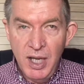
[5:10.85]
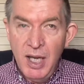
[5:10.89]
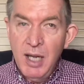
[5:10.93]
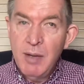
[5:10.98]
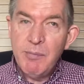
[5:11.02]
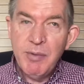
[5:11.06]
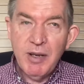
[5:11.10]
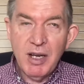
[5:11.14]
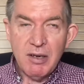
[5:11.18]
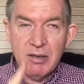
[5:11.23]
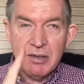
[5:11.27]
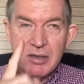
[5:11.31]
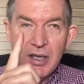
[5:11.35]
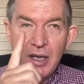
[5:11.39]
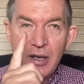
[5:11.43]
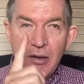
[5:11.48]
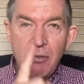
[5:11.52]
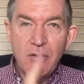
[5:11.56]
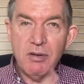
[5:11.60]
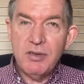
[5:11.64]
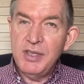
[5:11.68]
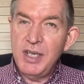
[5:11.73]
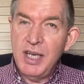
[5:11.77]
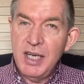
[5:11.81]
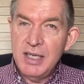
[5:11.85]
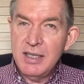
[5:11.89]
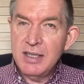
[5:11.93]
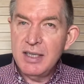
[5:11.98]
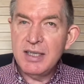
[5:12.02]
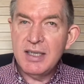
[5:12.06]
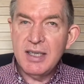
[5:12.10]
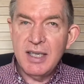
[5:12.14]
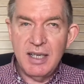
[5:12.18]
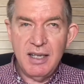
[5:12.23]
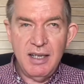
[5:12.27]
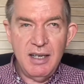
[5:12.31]
because the Lord Jesus
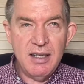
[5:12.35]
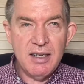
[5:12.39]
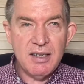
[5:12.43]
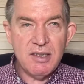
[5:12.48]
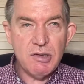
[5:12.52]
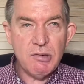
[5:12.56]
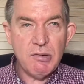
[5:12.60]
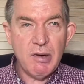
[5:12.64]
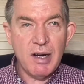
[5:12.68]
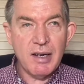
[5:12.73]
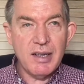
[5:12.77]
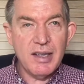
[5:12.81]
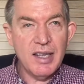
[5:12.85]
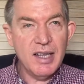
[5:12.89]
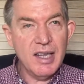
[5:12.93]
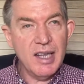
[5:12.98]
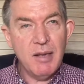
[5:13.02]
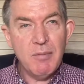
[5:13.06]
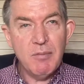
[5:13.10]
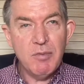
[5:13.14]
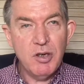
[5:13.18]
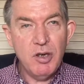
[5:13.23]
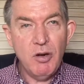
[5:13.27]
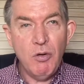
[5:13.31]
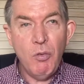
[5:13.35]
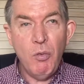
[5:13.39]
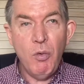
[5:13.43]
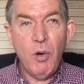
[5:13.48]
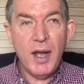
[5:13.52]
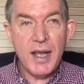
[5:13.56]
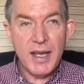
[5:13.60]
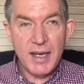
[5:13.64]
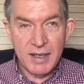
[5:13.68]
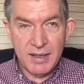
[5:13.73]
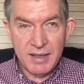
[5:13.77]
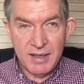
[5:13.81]
had instructed them to
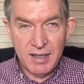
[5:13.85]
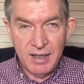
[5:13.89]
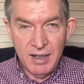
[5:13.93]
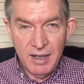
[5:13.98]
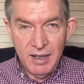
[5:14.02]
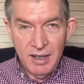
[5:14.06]
wait